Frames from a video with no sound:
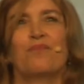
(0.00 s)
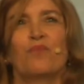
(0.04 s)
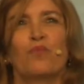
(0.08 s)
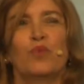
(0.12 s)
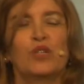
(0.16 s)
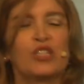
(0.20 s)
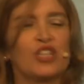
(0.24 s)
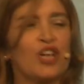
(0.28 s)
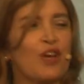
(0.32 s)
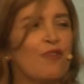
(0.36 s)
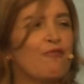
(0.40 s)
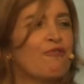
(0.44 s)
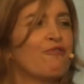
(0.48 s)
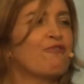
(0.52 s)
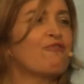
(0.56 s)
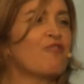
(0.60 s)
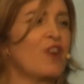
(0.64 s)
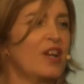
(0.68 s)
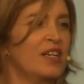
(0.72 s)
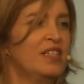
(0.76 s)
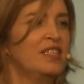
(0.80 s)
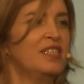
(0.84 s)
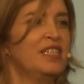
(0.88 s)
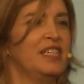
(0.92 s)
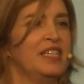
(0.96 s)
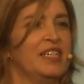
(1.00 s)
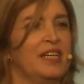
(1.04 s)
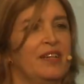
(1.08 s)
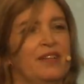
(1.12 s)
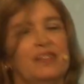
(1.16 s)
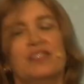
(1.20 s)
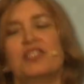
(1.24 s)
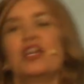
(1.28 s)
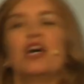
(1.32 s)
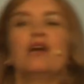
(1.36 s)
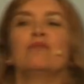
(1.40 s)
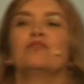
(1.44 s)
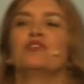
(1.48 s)
was confronted
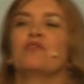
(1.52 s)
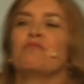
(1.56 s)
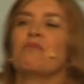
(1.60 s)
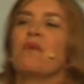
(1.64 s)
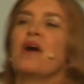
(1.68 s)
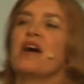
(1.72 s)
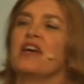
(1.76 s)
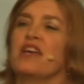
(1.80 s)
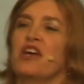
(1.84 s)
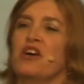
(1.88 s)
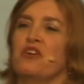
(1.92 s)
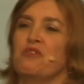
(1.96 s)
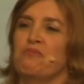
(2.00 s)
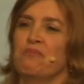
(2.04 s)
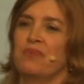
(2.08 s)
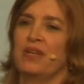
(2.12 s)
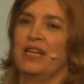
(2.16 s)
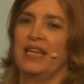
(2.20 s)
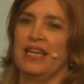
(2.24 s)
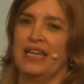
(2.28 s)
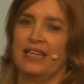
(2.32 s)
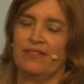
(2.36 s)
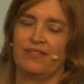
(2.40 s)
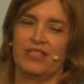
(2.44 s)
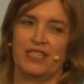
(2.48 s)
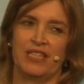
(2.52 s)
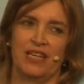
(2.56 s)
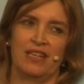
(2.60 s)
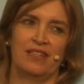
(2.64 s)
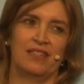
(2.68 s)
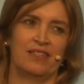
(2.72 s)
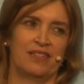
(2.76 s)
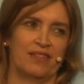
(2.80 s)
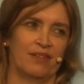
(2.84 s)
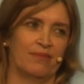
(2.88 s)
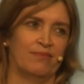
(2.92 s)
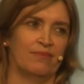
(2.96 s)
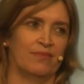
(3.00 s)
in terms of my own belief
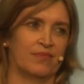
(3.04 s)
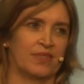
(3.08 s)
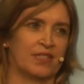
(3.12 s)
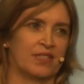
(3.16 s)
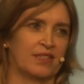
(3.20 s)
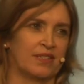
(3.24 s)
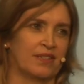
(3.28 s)
systems.